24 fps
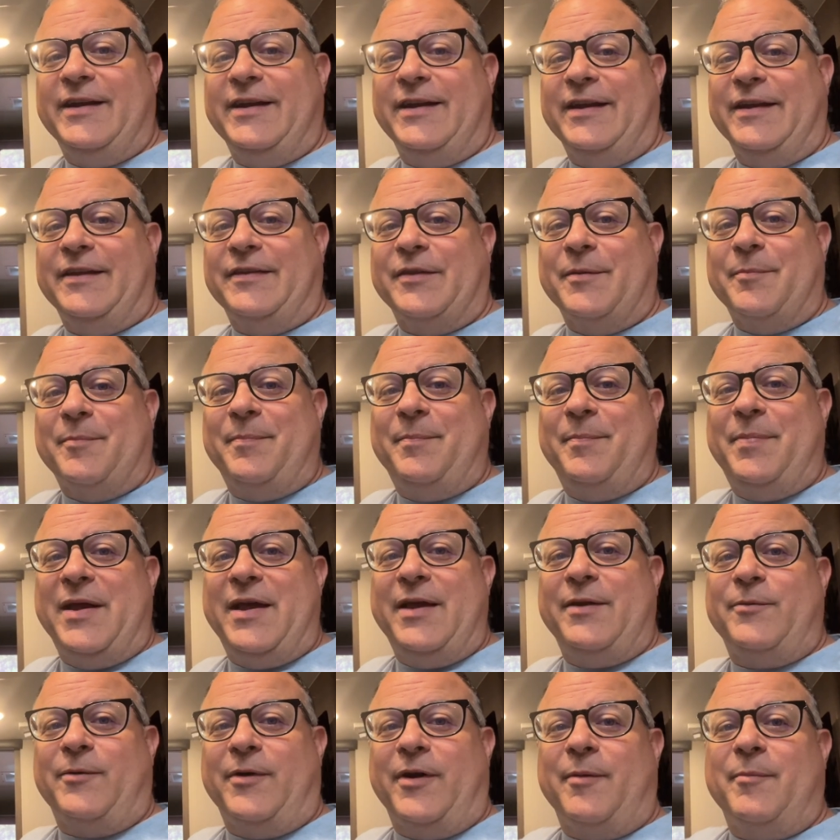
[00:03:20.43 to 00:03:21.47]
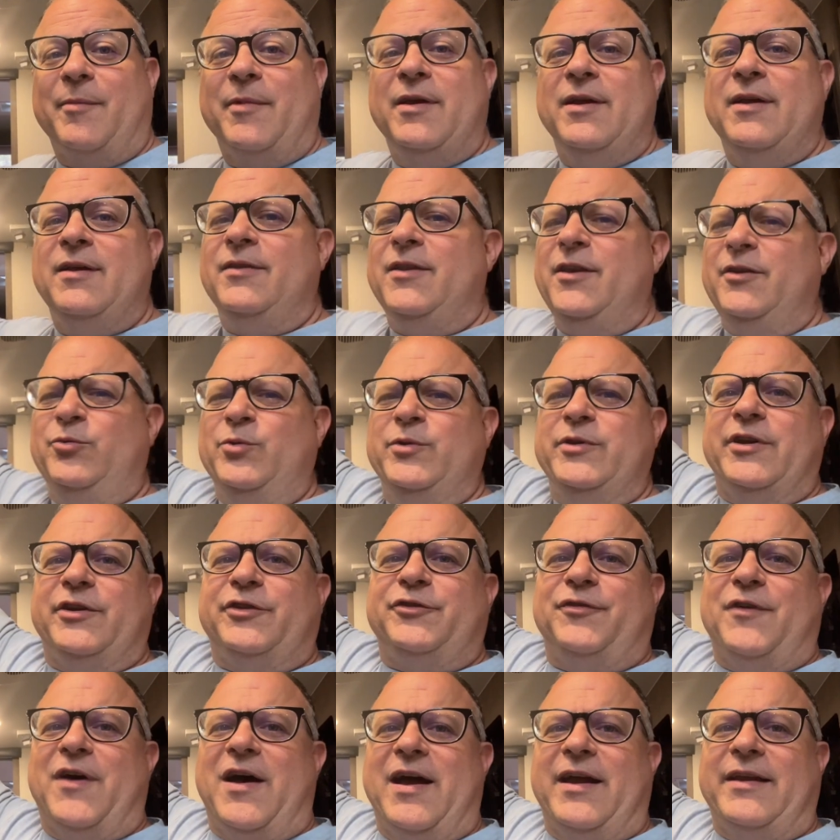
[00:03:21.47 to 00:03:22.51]
in the bedroom. This one does
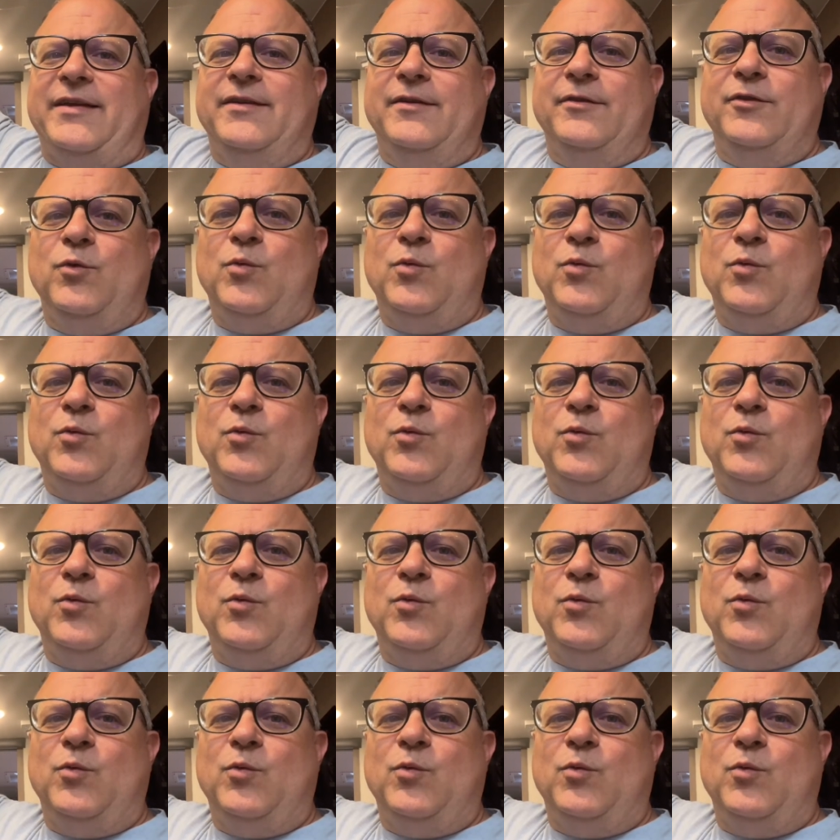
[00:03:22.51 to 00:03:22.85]
fine. The